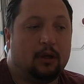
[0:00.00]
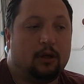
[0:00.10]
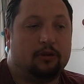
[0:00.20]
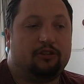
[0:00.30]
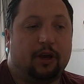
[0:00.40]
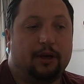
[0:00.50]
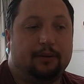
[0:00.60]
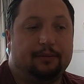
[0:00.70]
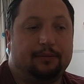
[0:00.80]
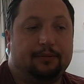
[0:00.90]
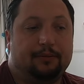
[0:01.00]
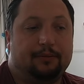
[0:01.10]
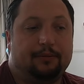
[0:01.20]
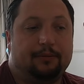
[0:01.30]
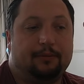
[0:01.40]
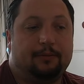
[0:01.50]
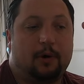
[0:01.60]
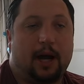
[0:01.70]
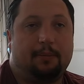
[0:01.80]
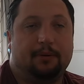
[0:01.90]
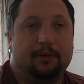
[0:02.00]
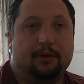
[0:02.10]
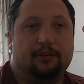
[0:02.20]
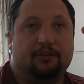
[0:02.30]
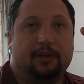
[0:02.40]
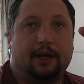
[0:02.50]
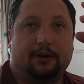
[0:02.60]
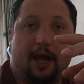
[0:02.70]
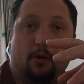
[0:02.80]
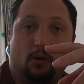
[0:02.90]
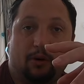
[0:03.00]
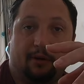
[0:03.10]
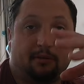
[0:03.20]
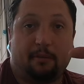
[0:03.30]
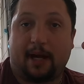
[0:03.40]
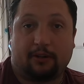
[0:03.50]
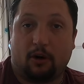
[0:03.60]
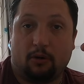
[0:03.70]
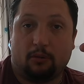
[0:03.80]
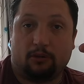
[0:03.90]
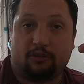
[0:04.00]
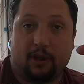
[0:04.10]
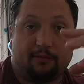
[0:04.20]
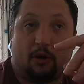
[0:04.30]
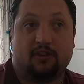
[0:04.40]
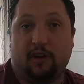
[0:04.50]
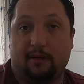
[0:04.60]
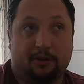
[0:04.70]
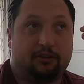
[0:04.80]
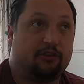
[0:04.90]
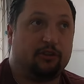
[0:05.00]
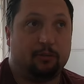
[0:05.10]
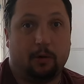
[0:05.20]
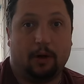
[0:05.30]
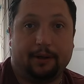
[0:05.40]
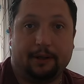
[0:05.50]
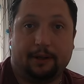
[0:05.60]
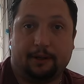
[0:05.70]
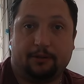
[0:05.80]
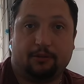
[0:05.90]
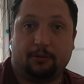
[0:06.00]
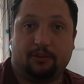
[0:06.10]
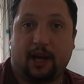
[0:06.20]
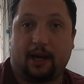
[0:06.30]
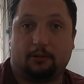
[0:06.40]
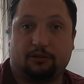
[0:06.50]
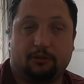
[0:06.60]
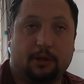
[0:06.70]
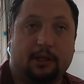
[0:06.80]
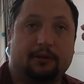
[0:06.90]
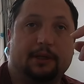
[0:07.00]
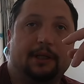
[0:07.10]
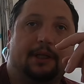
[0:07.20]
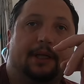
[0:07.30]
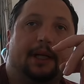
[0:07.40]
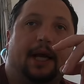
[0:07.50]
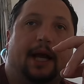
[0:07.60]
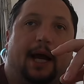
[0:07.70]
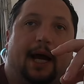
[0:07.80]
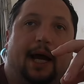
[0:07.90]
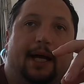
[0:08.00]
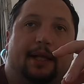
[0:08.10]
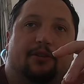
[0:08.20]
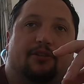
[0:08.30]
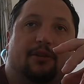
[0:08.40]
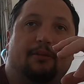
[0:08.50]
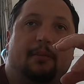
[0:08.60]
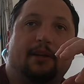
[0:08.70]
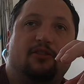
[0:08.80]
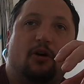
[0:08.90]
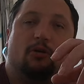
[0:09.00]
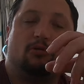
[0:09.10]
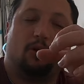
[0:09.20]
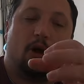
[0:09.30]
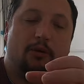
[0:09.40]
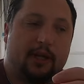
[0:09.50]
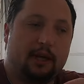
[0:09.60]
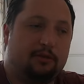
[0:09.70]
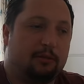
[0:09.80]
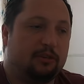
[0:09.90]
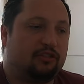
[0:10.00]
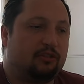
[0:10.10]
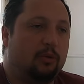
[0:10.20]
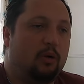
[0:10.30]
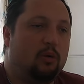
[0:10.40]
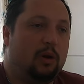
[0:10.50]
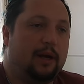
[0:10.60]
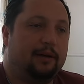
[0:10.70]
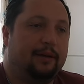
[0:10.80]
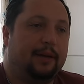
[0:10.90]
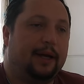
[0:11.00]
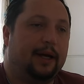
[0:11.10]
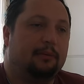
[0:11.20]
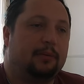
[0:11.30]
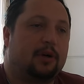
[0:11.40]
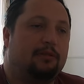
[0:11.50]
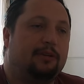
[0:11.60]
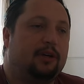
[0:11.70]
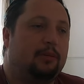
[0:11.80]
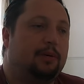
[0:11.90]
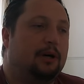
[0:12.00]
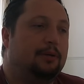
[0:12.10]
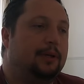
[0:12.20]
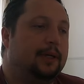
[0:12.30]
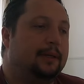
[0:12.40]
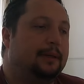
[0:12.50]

So what happens? They'll get an order from McDonald's that they've got to deliver to someone, someone's house or whatever. And McDonald's will only give them a small little um, coffee cup holder,